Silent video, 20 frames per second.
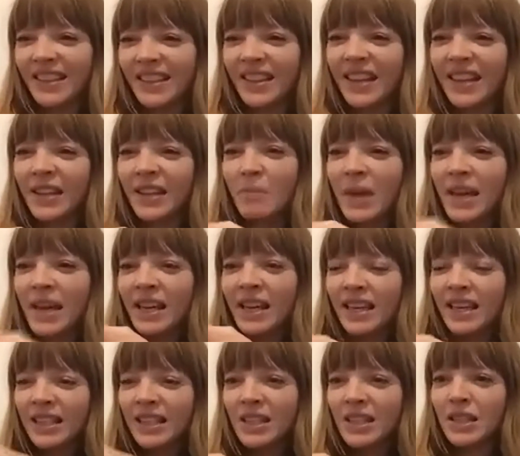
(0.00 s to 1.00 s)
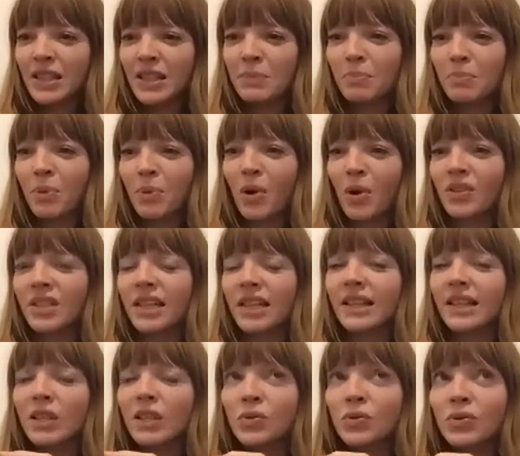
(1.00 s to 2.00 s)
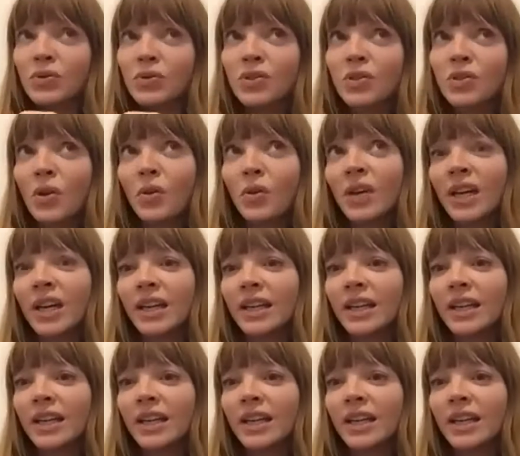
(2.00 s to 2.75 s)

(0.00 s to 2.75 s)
you make it into these balls, and then you soak it